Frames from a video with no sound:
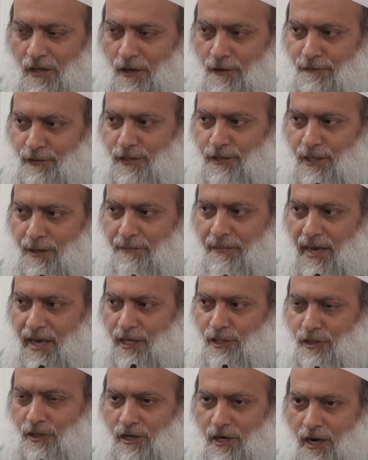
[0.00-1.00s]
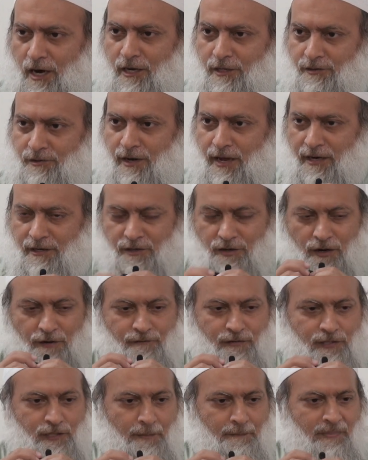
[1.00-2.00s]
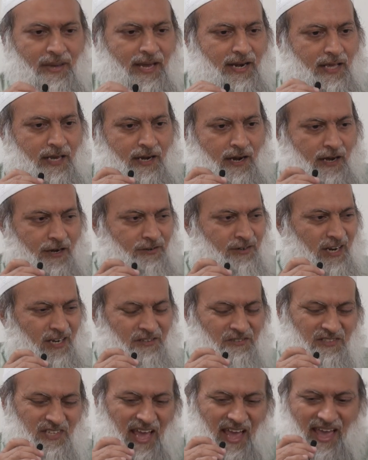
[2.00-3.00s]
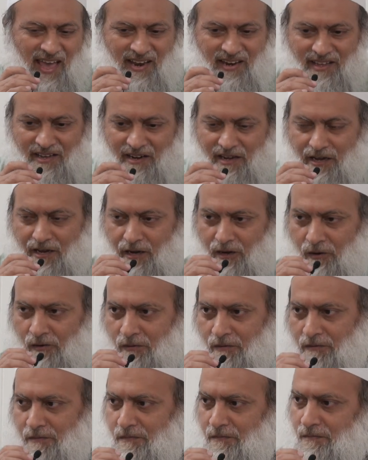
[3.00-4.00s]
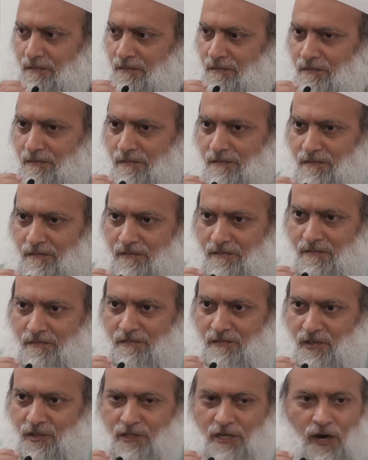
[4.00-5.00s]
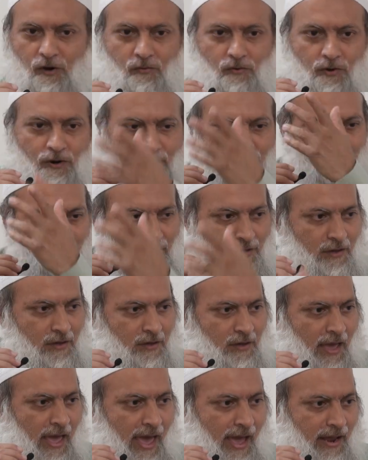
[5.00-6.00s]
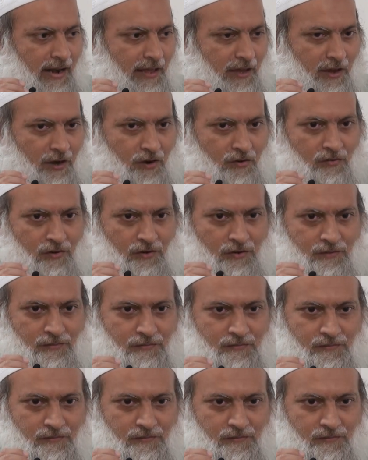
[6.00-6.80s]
If it's a major contract, you know, if it's a petty contract, you say, let it go. It's not worth haggling over.